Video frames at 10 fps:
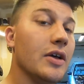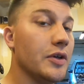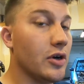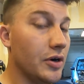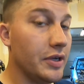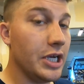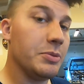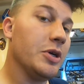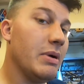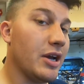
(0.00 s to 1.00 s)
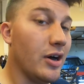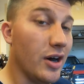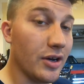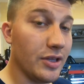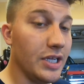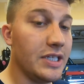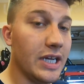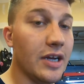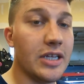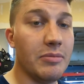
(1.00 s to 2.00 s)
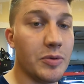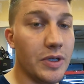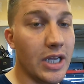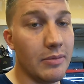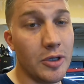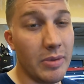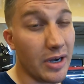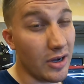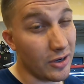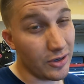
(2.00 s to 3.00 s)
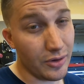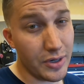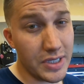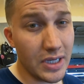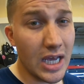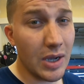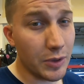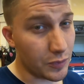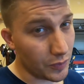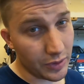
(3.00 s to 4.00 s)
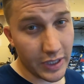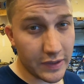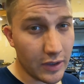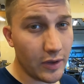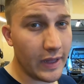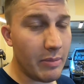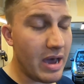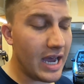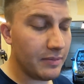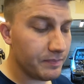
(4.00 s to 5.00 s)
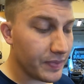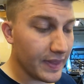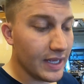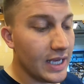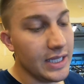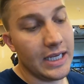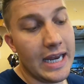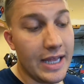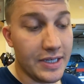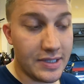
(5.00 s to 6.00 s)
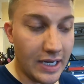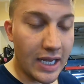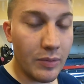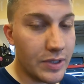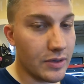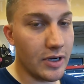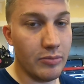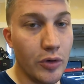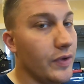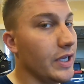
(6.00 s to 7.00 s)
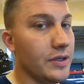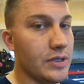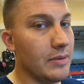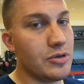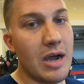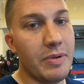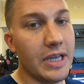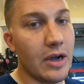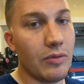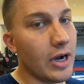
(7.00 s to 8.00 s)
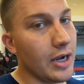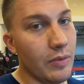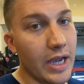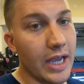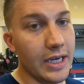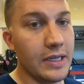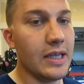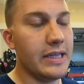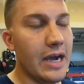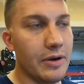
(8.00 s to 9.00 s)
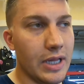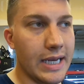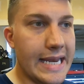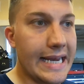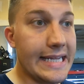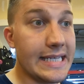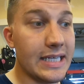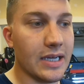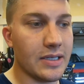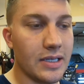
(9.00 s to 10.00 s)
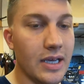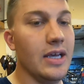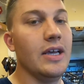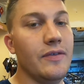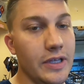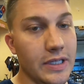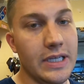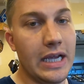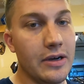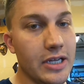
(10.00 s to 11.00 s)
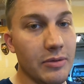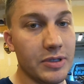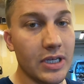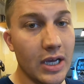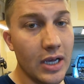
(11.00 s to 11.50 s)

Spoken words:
The car would get up to about 100, the intake air temps would get up to about 100 degrees, which really isn't all that bad. And then the second we started moving, it started dropping down right away, and it'd get down to like 96 for the intake air temps.